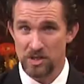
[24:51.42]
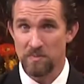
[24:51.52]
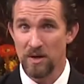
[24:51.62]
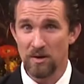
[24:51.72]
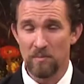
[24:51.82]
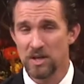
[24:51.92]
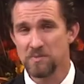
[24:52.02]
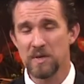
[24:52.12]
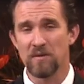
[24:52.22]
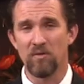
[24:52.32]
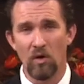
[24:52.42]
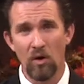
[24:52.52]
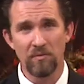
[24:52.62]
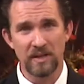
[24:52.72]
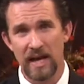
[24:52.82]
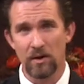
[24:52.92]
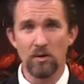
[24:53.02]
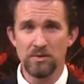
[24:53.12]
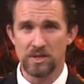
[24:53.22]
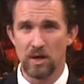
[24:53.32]
spirit must be involved in that
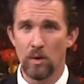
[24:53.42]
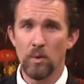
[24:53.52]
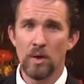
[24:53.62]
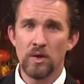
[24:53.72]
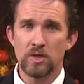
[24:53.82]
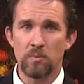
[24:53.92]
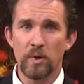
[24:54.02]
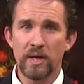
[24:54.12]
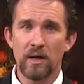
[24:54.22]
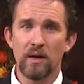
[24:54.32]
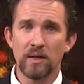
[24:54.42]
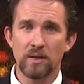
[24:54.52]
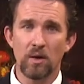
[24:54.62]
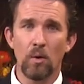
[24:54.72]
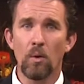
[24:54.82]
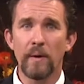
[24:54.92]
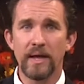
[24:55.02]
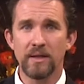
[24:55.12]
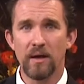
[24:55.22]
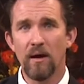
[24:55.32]
also to bring God the glory
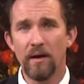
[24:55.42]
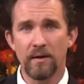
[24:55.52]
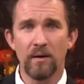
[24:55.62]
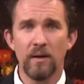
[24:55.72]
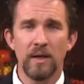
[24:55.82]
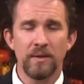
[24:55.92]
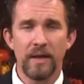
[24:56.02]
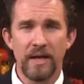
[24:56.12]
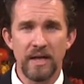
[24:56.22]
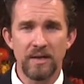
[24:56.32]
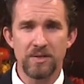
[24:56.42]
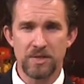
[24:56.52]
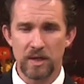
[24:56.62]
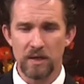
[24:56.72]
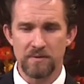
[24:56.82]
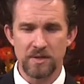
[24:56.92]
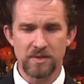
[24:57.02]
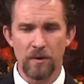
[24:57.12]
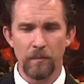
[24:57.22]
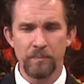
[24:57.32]
and the honor that He deserves. And
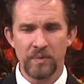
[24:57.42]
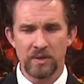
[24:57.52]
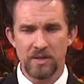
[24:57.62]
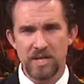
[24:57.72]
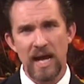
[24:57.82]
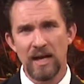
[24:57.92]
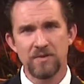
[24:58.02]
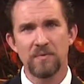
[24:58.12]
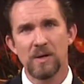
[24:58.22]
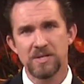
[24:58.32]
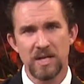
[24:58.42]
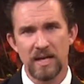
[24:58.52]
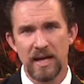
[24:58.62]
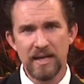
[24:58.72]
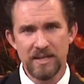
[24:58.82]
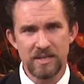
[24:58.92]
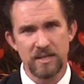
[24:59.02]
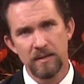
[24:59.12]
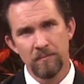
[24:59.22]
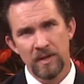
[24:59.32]
so the challenge for us today is
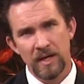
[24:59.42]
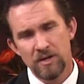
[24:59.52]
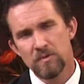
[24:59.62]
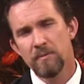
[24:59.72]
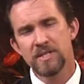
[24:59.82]
to, here's what we